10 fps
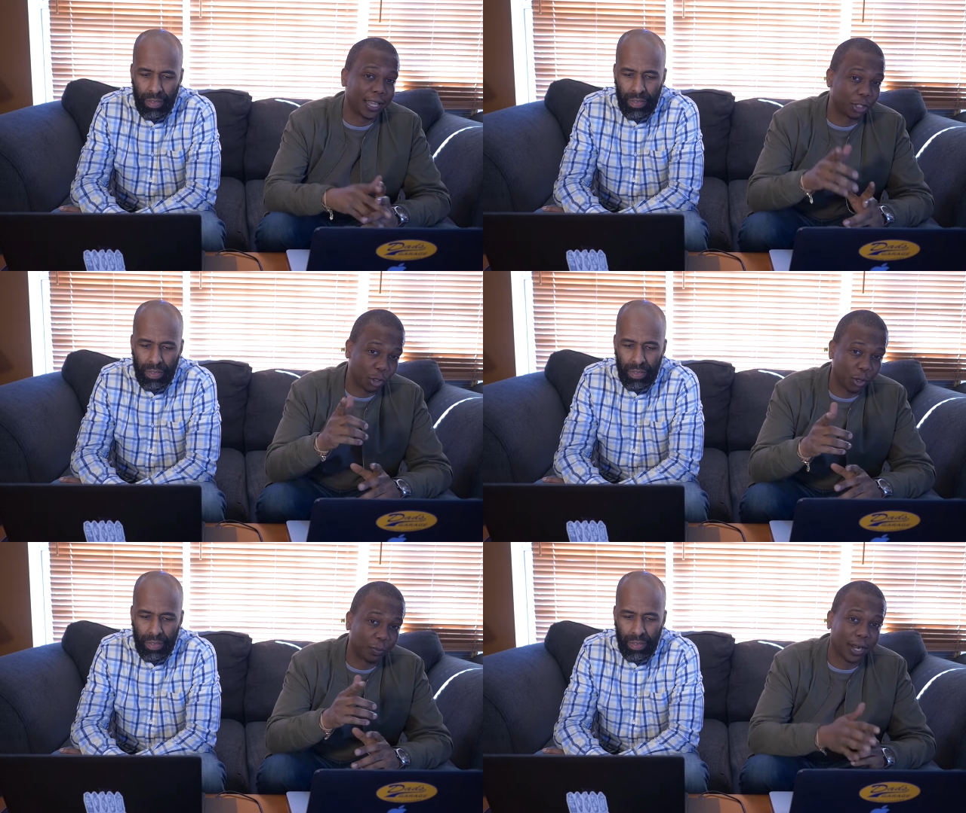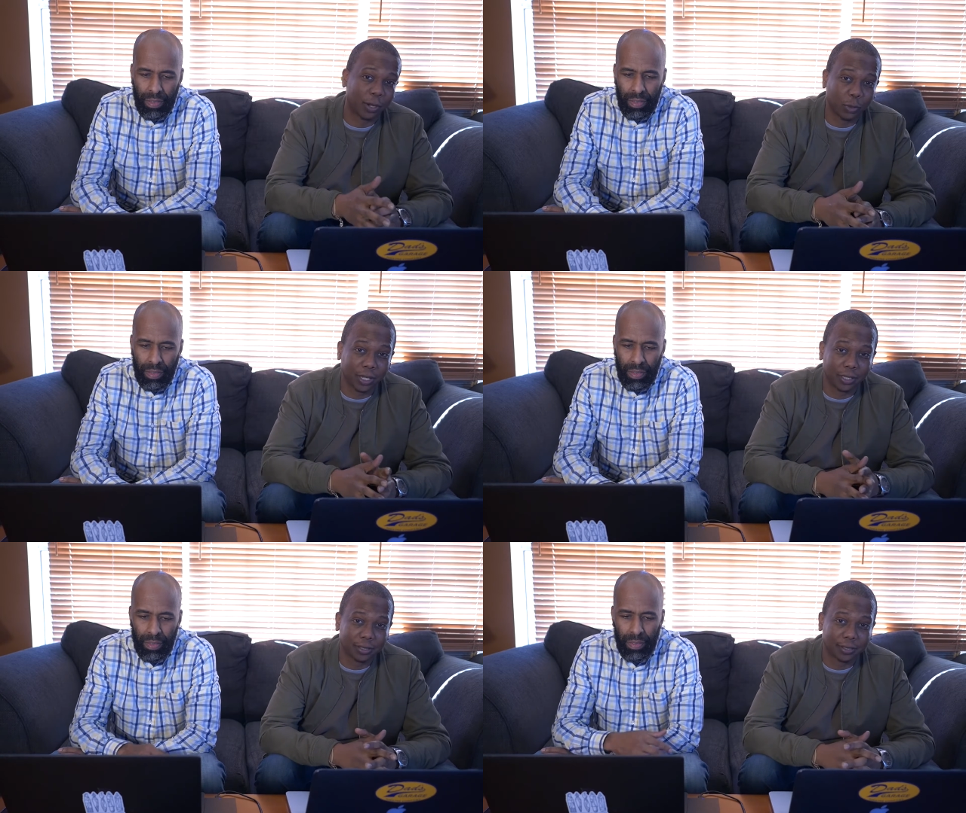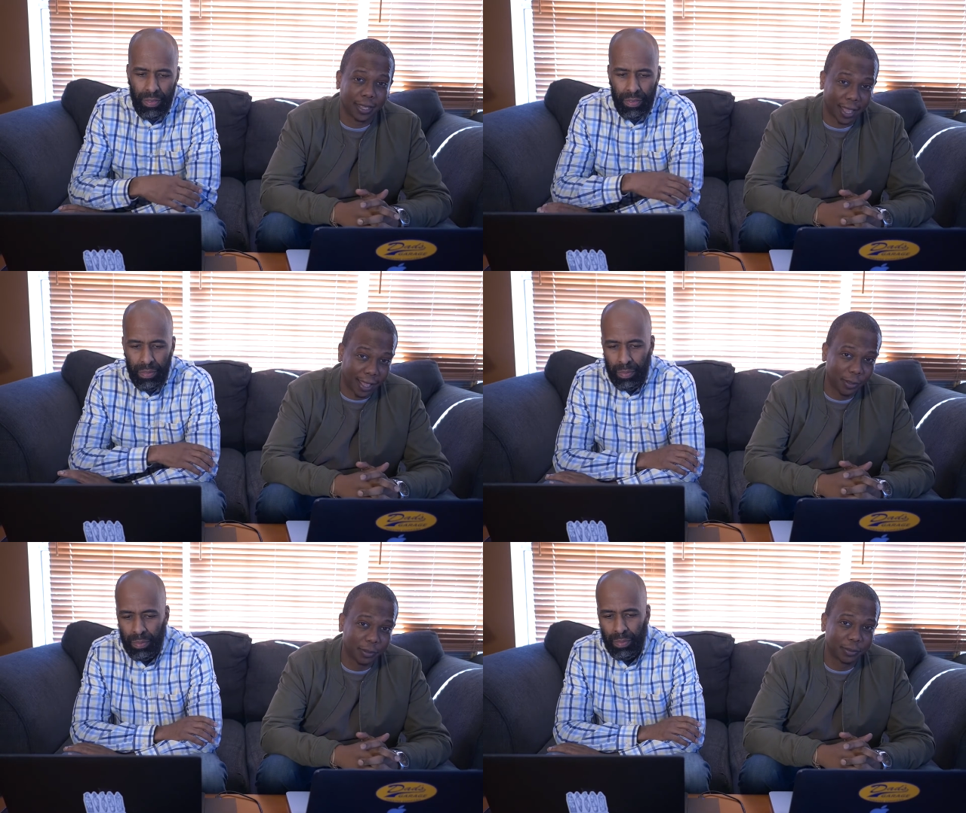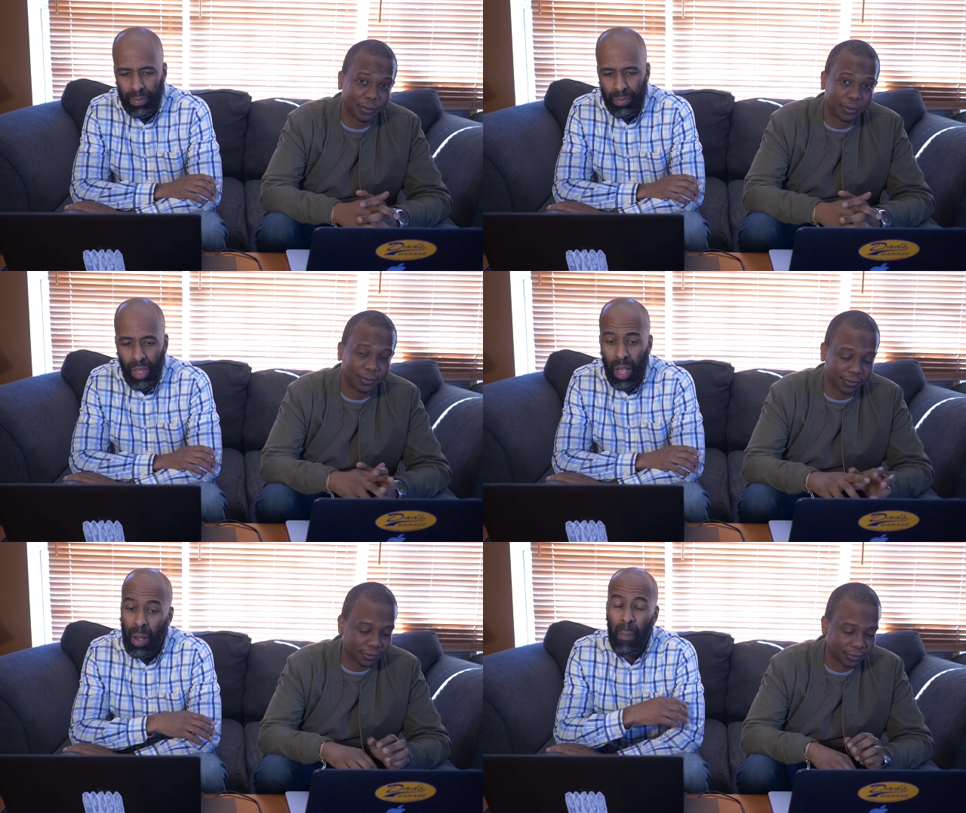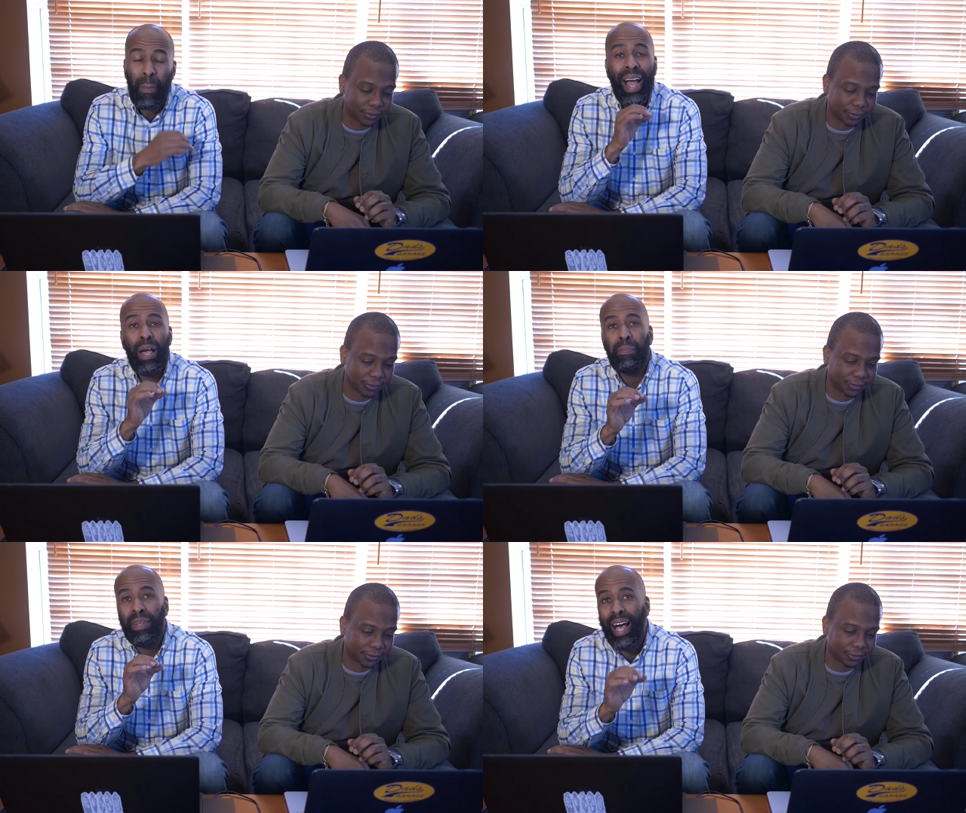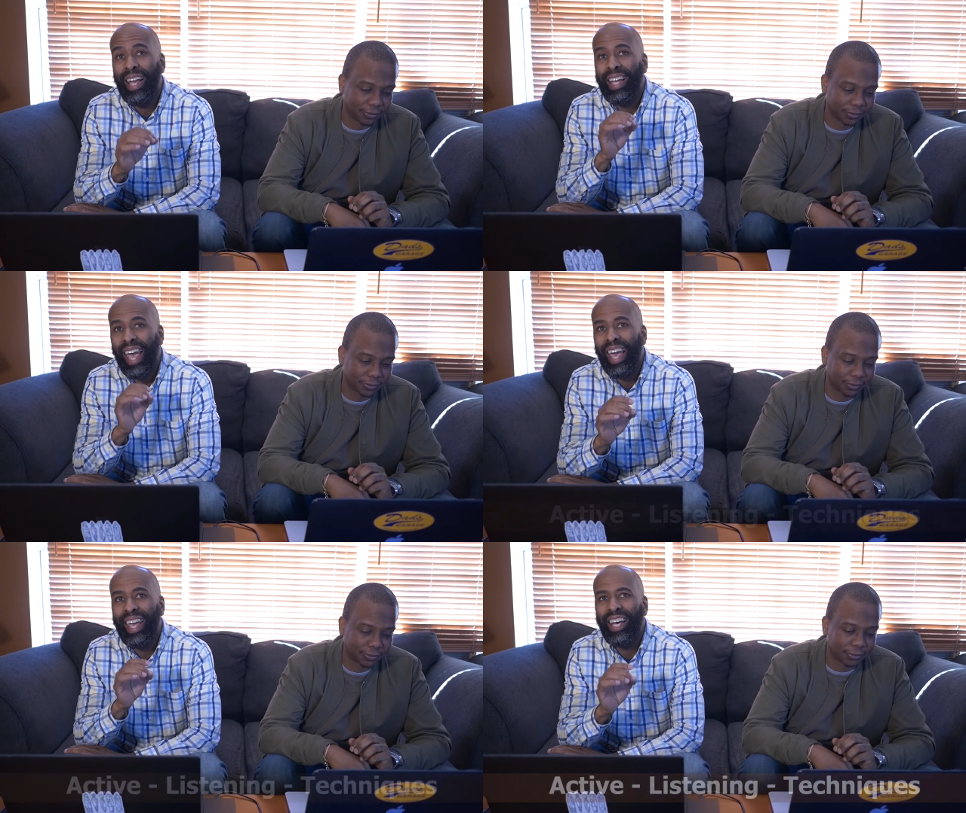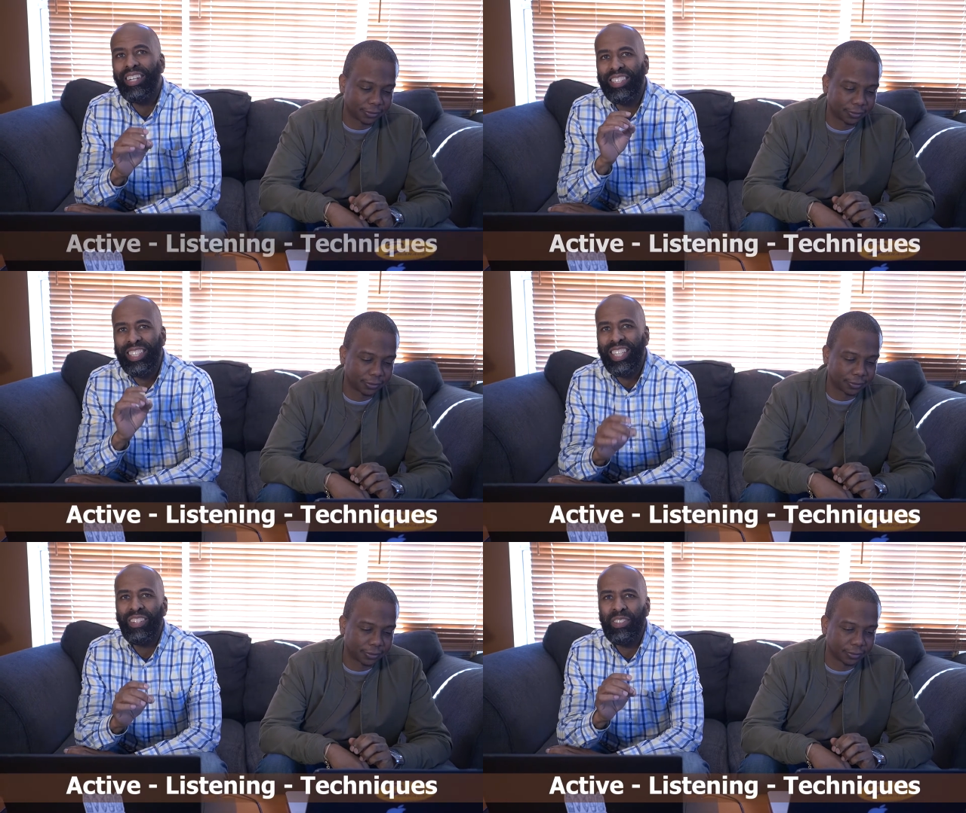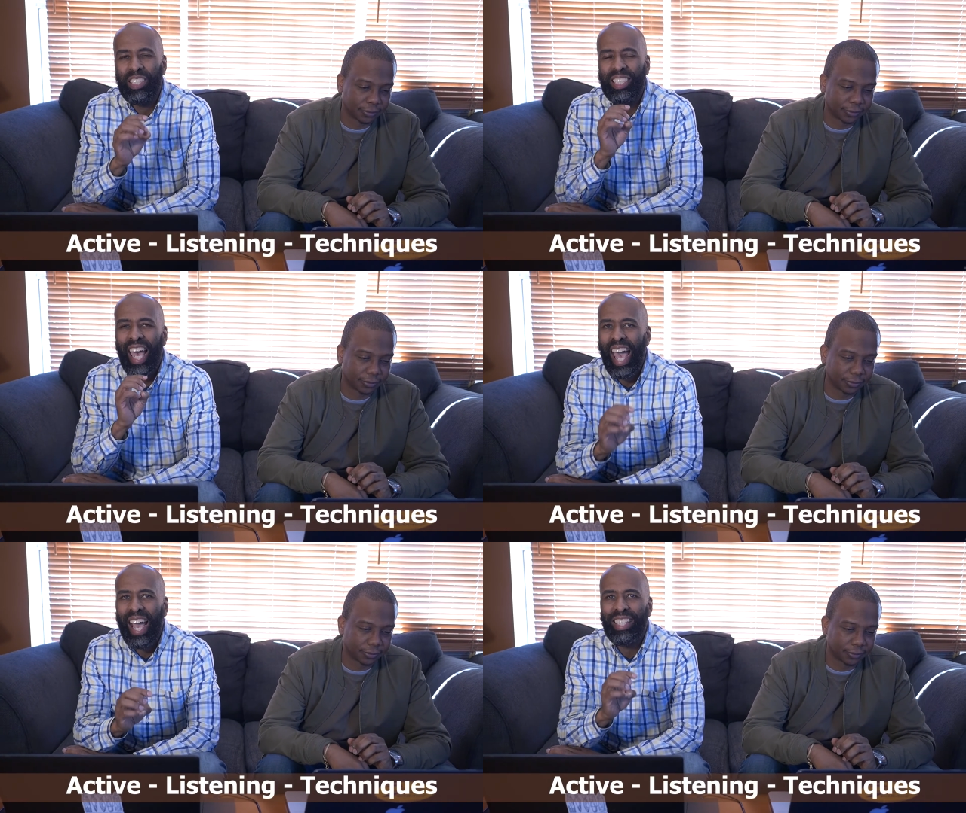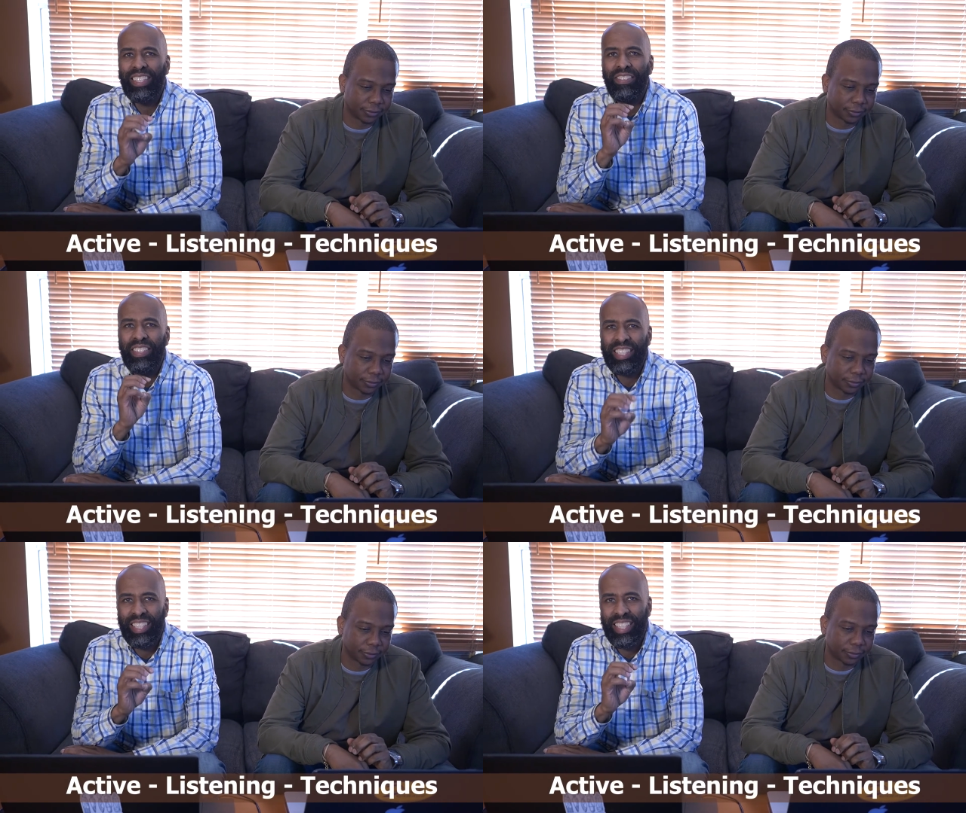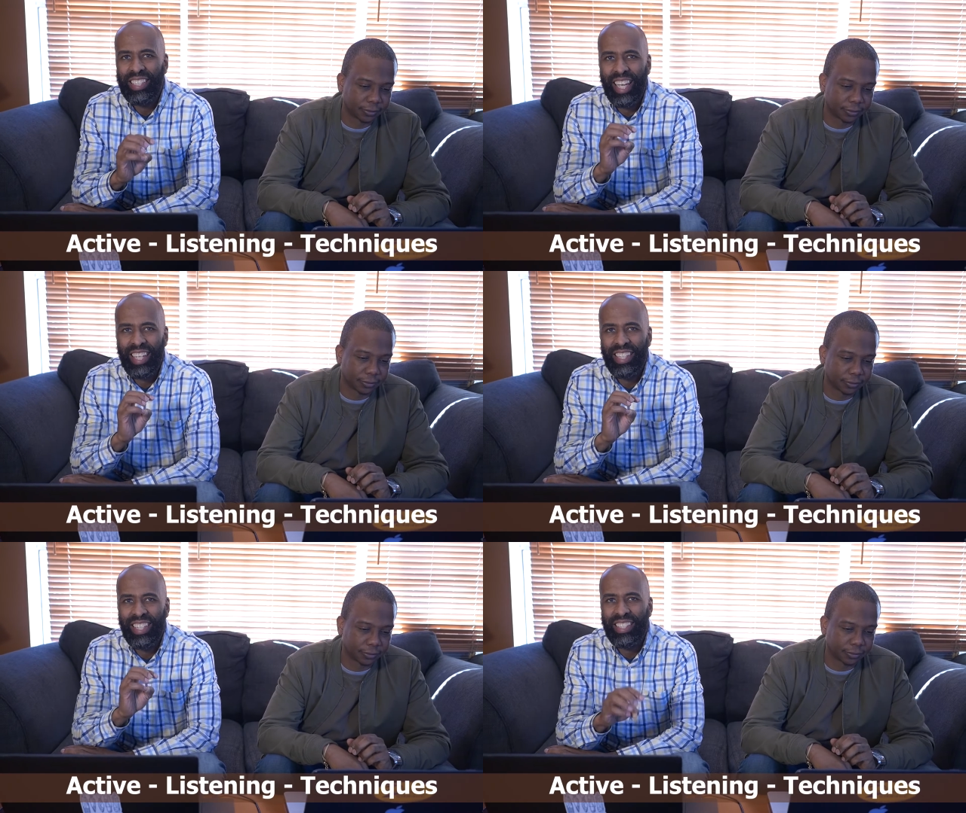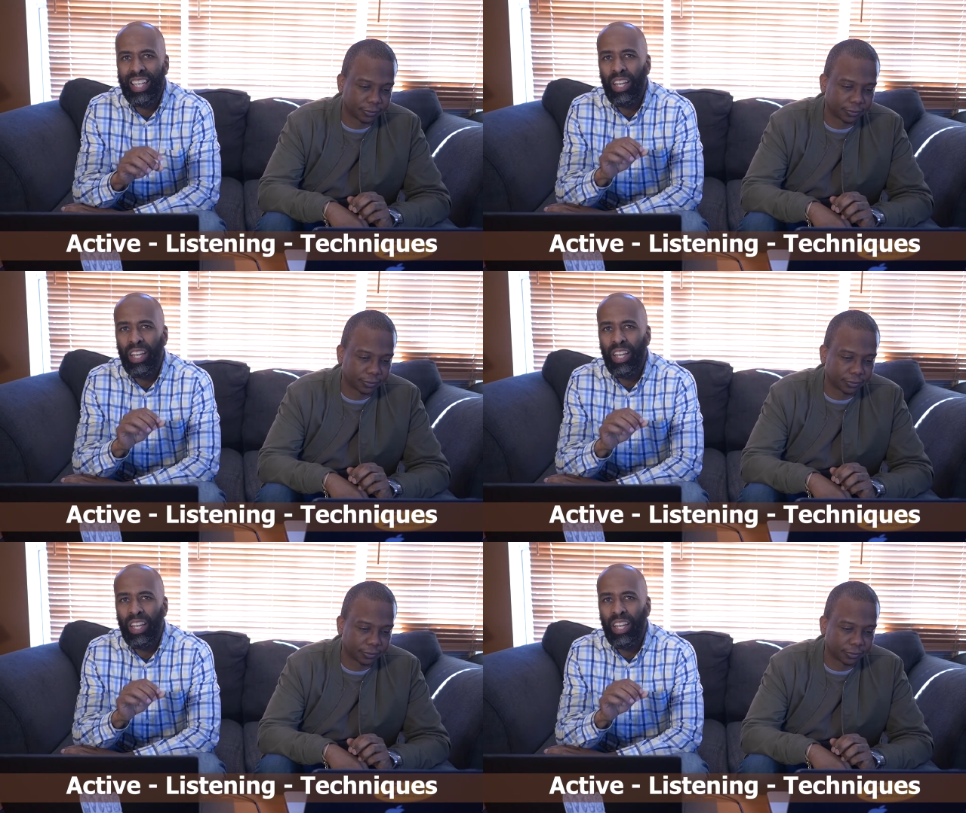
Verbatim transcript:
Speaker 1: that your brand wins. How? By applying ALT, which is active listening techniques,